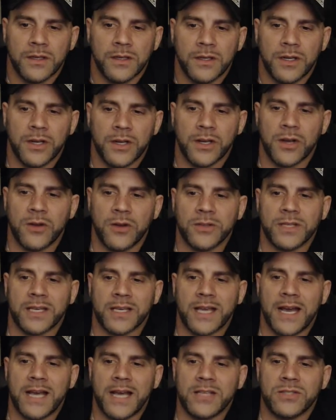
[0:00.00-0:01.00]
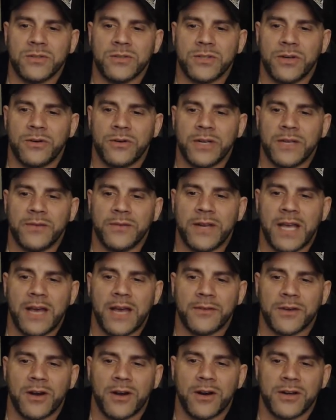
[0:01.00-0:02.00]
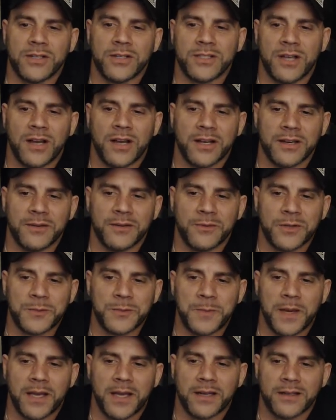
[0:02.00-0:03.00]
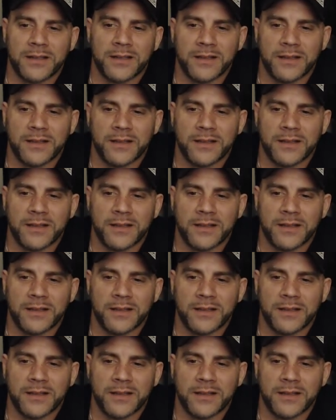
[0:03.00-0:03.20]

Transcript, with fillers: Here goes the guys who don't even have cars talking respect.